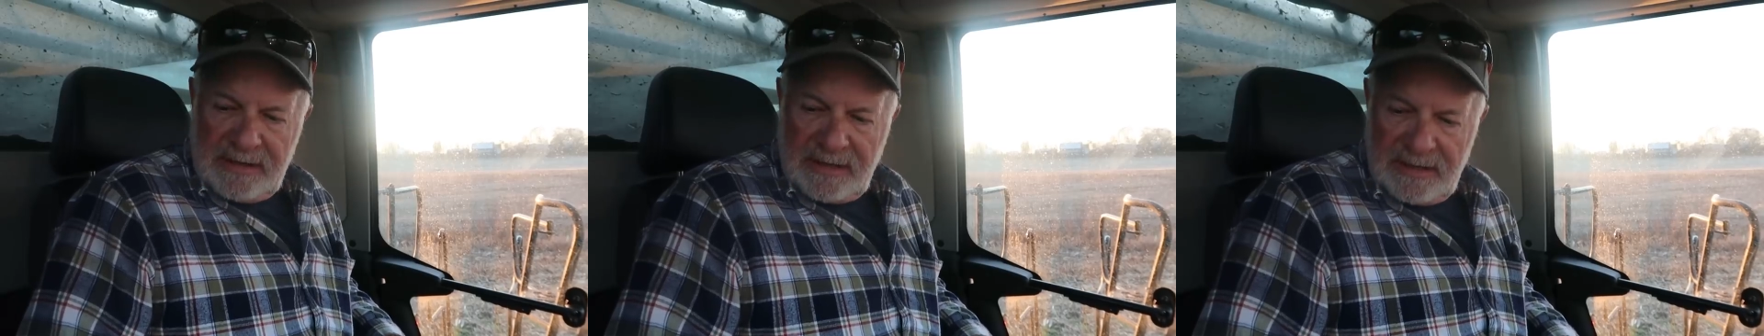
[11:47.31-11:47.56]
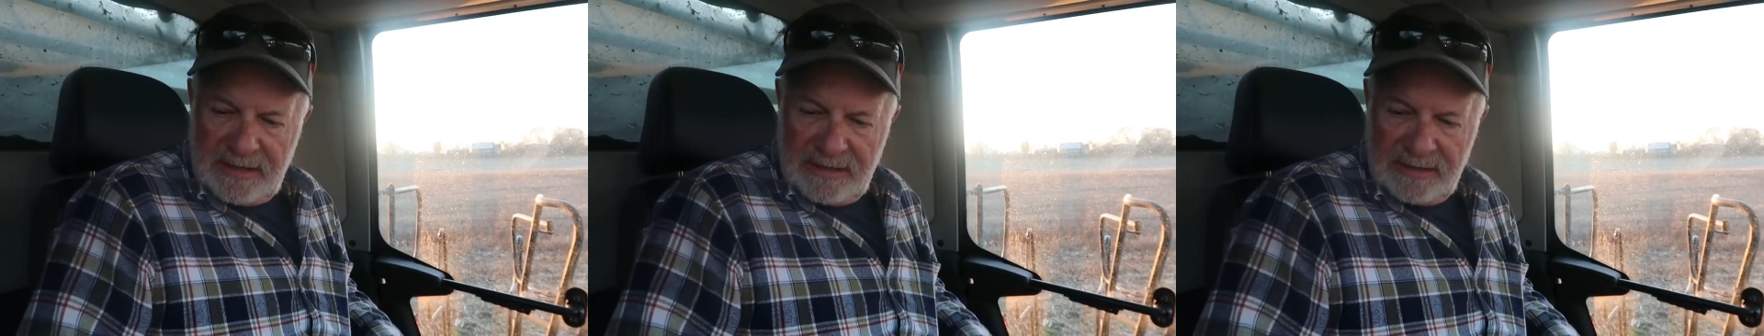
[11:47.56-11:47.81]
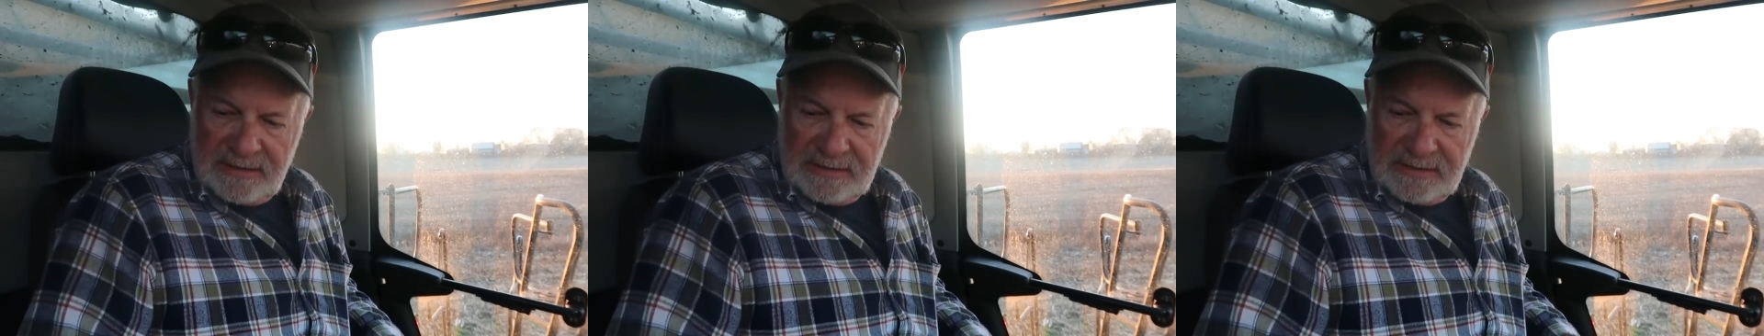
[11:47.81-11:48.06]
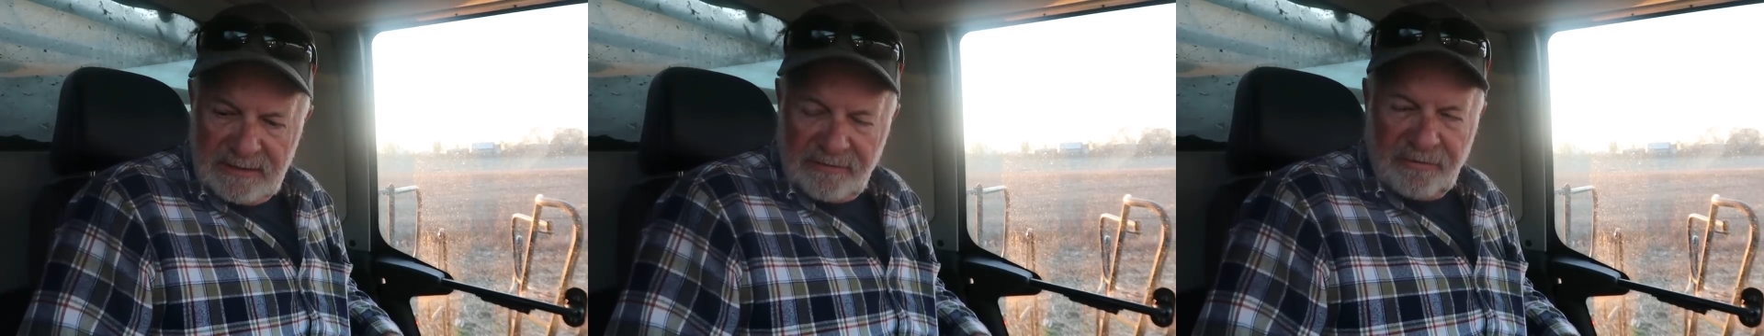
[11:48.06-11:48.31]

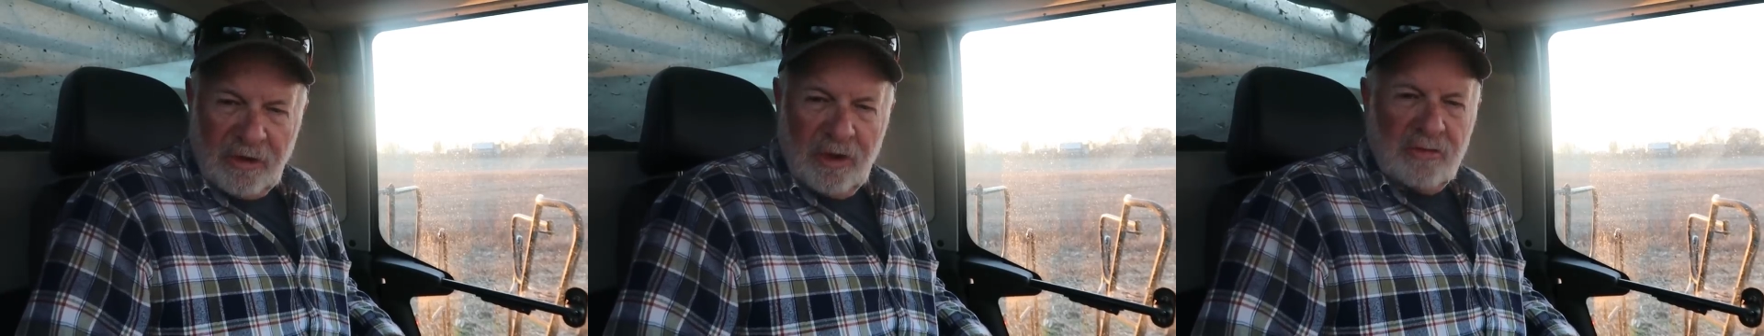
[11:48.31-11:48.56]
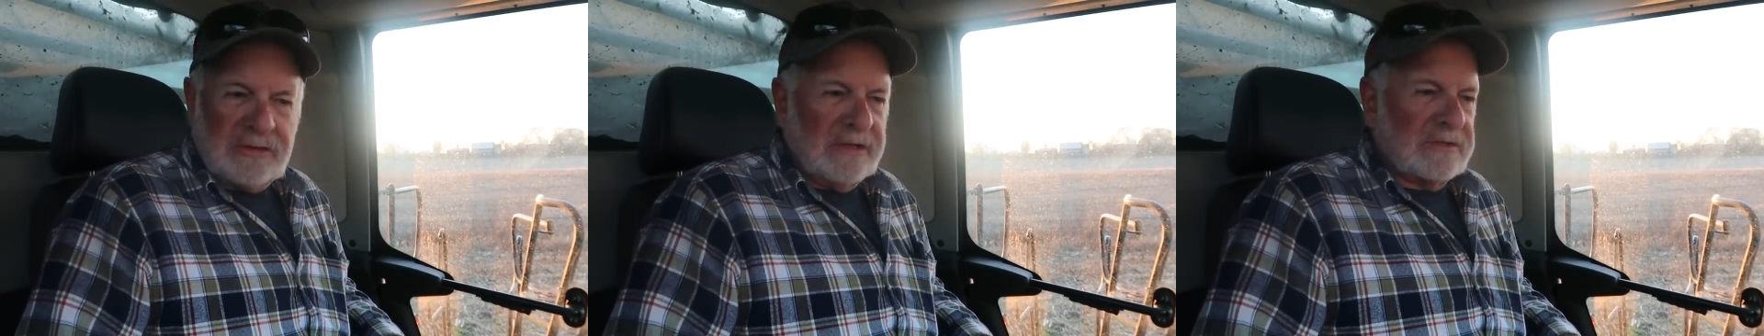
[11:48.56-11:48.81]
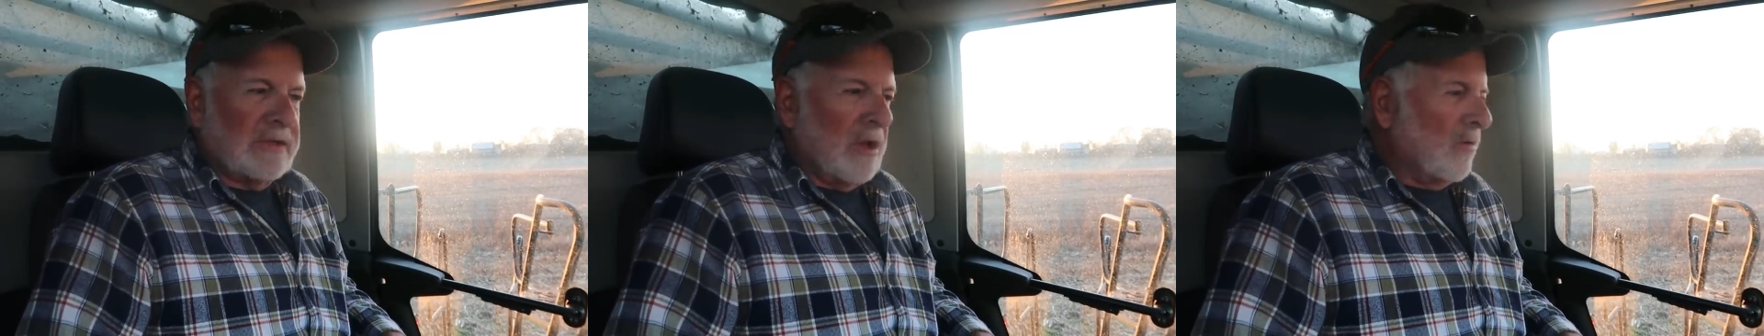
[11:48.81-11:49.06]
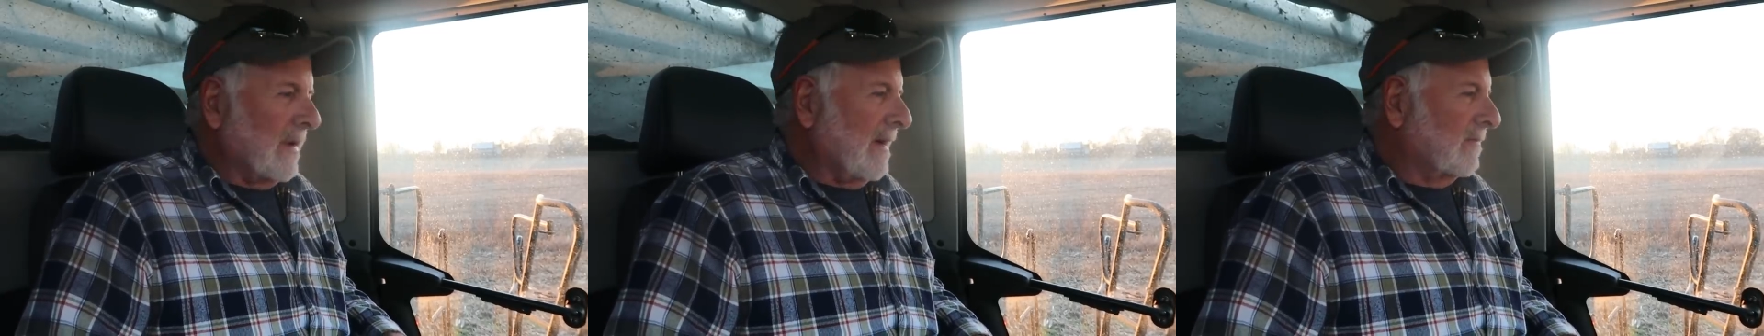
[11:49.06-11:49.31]
It froze and
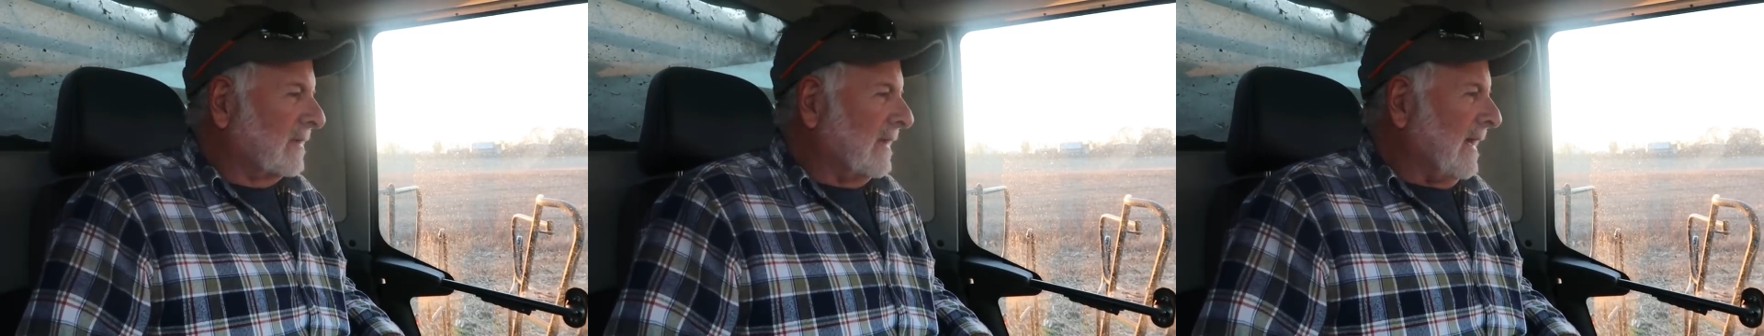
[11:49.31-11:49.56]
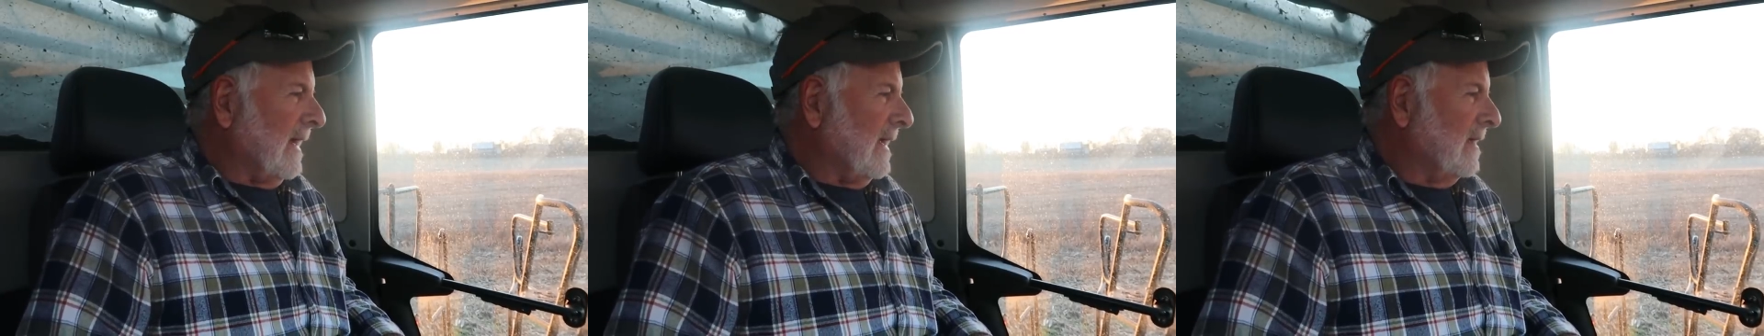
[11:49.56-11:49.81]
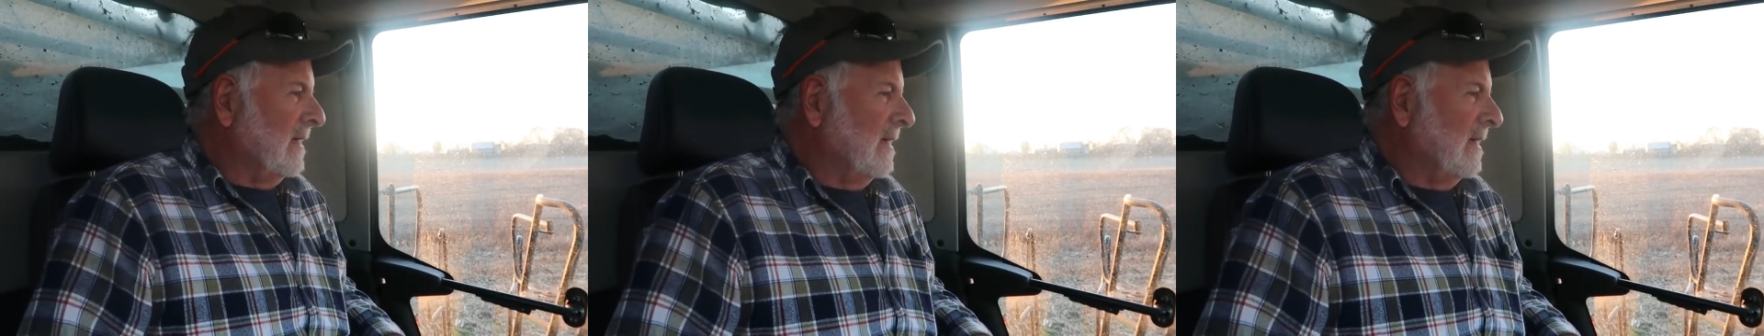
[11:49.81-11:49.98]
thawed out today. A